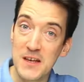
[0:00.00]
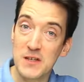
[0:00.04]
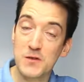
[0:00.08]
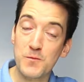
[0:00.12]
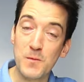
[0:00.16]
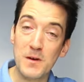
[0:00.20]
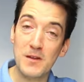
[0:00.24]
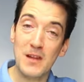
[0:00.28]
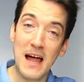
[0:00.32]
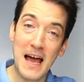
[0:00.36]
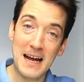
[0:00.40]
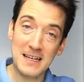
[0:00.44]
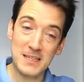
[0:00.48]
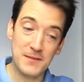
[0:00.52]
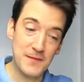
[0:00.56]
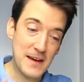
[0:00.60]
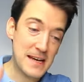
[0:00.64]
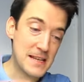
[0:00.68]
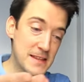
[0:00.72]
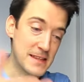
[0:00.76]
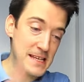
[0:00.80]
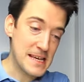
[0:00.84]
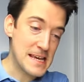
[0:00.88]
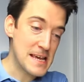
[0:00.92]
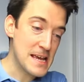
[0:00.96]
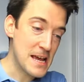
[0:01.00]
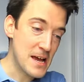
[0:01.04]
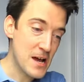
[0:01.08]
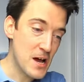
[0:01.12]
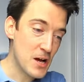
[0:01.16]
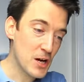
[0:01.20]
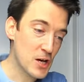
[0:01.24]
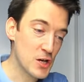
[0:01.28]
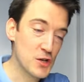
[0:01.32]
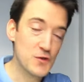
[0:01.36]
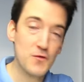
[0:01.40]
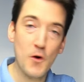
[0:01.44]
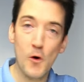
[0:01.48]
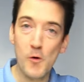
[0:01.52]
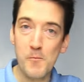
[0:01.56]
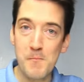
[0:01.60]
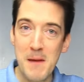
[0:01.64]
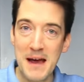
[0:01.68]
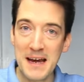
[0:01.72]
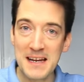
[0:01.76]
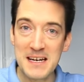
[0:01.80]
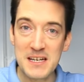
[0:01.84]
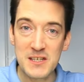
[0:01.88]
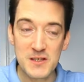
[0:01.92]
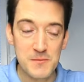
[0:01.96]
this will activate the control
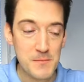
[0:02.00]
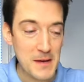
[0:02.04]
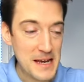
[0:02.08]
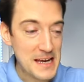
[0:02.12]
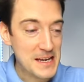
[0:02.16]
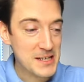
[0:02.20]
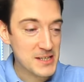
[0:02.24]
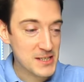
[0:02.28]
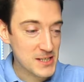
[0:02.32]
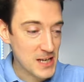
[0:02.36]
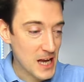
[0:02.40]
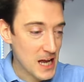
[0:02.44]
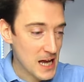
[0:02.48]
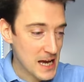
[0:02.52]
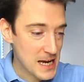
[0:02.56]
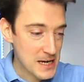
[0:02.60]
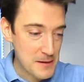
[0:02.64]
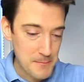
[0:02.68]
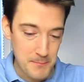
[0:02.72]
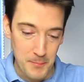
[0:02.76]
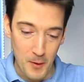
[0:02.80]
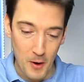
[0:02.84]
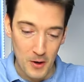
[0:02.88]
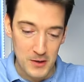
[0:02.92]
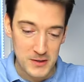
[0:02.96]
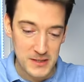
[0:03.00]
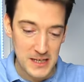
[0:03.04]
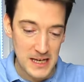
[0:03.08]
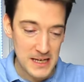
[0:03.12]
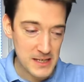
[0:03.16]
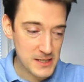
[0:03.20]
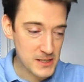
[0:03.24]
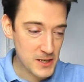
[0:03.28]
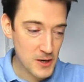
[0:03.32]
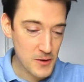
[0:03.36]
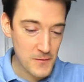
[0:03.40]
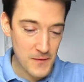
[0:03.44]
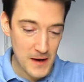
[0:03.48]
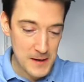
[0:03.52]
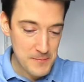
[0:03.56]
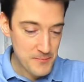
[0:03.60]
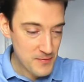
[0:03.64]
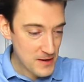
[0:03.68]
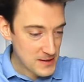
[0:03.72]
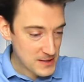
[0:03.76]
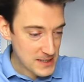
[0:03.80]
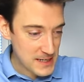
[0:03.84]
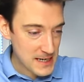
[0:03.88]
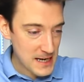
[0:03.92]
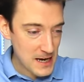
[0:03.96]
mechanism inside Boxer. So if I
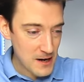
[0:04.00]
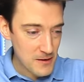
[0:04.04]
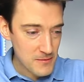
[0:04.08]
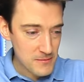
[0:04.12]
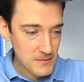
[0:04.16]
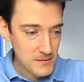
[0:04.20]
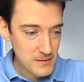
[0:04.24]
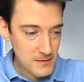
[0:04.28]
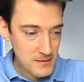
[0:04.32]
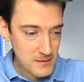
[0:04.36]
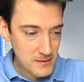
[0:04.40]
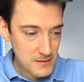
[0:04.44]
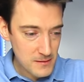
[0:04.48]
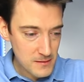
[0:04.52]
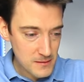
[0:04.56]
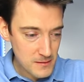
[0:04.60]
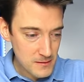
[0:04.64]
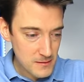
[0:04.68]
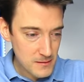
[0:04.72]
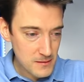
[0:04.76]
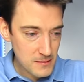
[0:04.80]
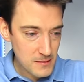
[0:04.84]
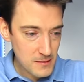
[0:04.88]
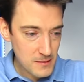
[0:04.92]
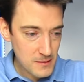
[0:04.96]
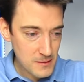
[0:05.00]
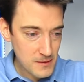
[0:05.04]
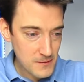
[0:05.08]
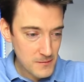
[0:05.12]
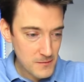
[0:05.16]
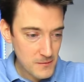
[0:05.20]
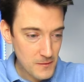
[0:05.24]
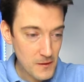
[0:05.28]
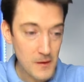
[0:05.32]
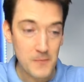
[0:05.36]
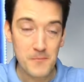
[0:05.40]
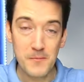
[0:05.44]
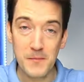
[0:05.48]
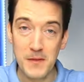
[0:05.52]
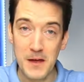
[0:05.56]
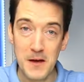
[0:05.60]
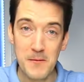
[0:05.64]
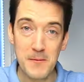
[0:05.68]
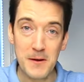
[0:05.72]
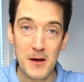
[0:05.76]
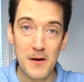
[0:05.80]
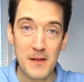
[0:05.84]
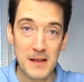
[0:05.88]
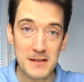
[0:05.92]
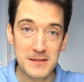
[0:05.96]
press it now, oh,
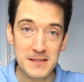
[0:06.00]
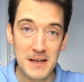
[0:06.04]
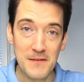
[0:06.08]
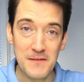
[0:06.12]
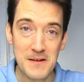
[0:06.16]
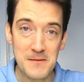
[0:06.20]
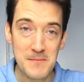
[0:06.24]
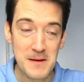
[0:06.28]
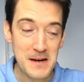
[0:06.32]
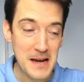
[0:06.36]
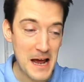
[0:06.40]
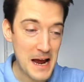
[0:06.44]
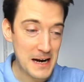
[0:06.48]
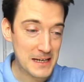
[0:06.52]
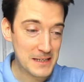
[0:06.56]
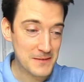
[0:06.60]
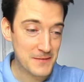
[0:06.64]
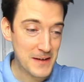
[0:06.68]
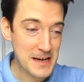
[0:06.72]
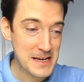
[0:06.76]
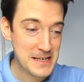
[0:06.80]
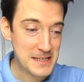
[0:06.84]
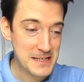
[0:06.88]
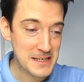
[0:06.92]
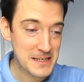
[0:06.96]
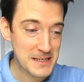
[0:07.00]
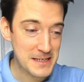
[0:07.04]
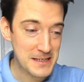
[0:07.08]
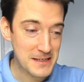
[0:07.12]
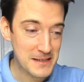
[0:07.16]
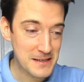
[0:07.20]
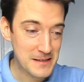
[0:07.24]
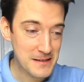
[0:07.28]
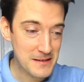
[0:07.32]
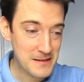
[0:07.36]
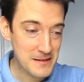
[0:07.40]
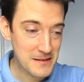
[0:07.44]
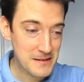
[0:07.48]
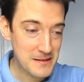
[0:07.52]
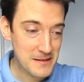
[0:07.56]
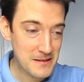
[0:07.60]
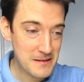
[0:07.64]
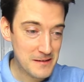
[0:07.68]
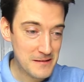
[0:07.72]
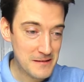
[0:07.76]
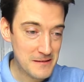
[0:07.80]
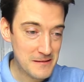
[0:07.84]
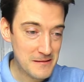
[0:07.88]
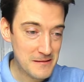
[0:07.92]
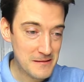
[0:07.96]
there we go, that's definitely been activated.
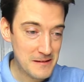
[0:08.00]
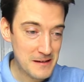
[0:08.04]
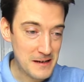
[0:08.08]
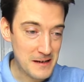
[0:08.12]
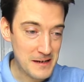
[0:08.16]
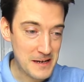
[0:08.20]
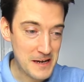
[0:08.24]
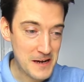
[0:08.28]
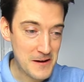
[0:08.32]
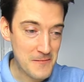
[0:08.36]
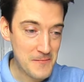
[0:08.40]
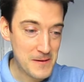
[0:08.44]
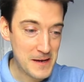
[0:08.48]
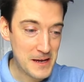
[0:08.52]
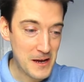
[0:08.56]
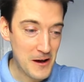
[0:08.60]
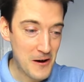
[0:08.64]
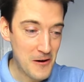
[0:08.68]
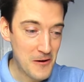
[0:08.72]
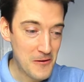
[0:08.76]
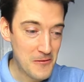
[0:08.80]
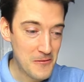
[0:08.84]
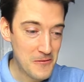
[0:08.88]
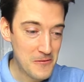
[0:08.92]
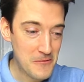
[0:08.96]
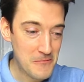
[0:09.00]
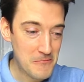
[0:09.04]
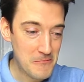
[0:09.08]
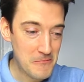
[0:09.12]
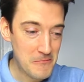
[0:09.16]
And here we go.